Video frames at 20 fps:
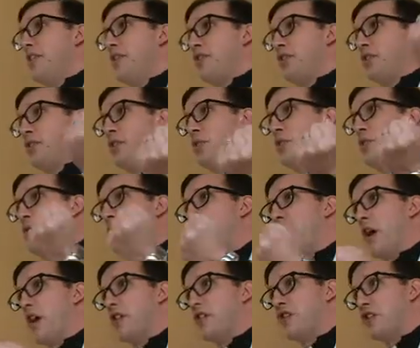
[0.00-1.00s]
the
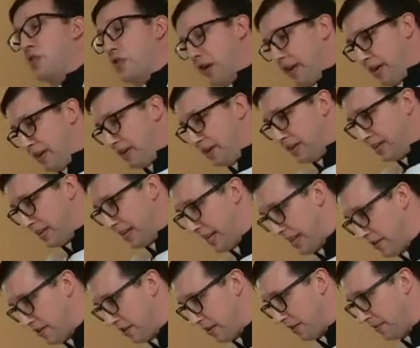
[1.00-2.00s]
two are joined
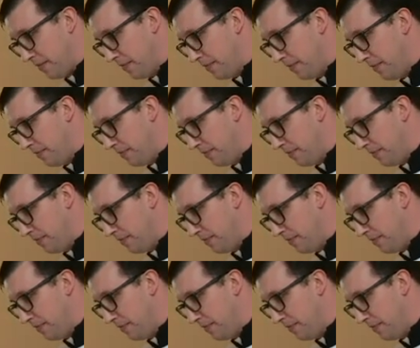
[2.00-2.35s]
together.